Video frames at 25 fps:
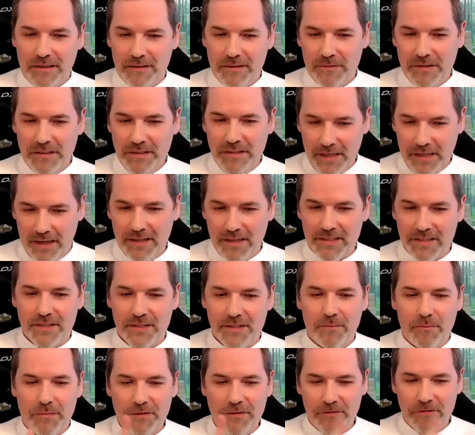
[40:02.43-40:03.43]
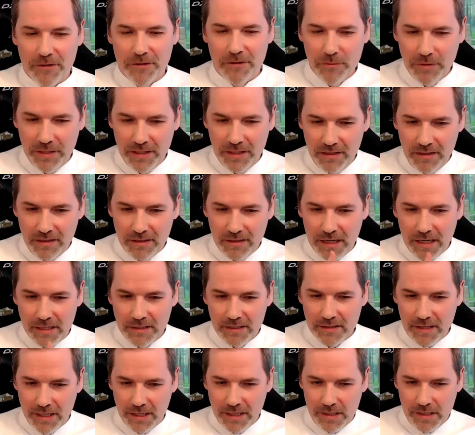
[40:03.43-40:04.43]
Yes, before
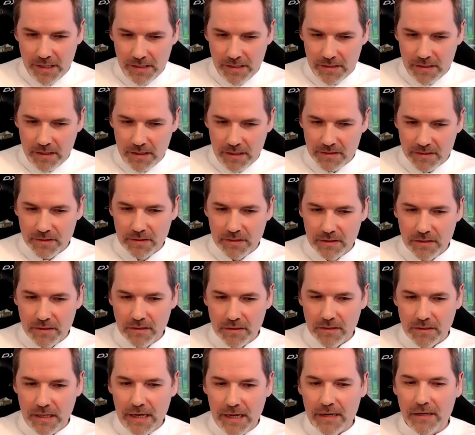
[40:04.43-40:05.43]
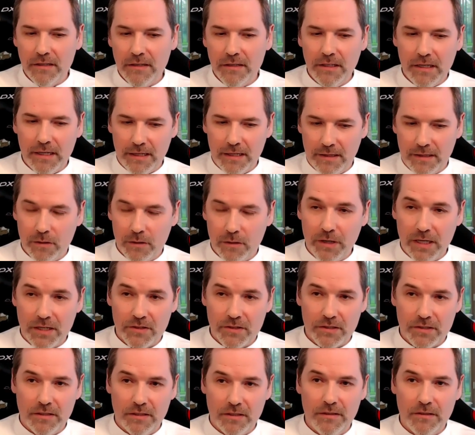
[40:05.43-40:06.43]
I answer, Ernie had a
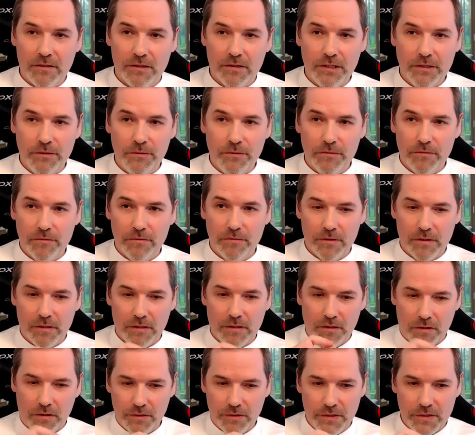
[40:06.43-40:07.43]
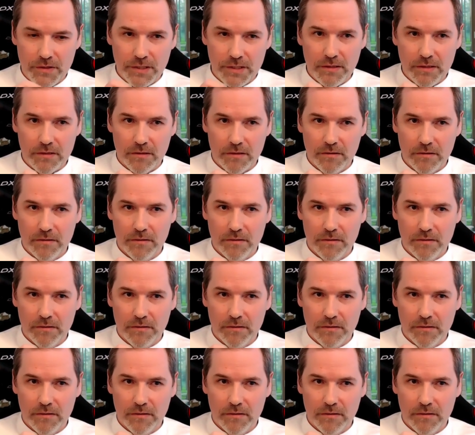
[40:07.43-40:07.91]
question. Did you notice it?